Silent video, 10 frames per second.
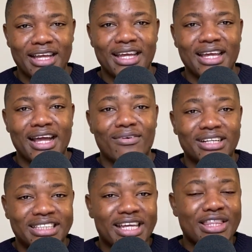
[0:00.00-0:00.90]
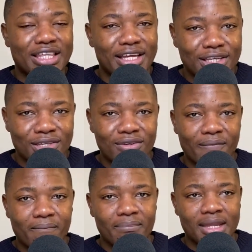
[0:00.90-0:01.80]
I want to say thank you.
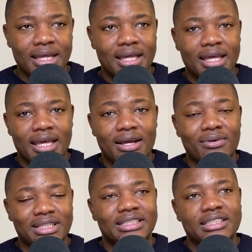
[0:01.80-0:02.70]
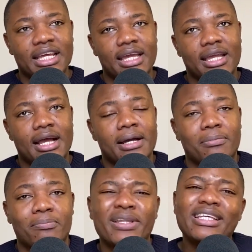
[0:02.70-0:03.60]
And I want to say,
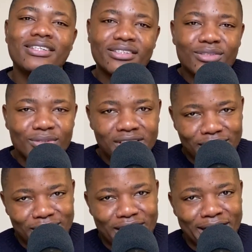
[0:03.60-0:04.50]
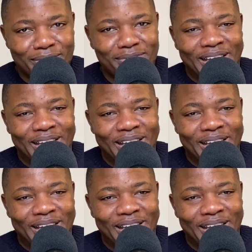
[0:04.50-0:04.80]
please do subscribe.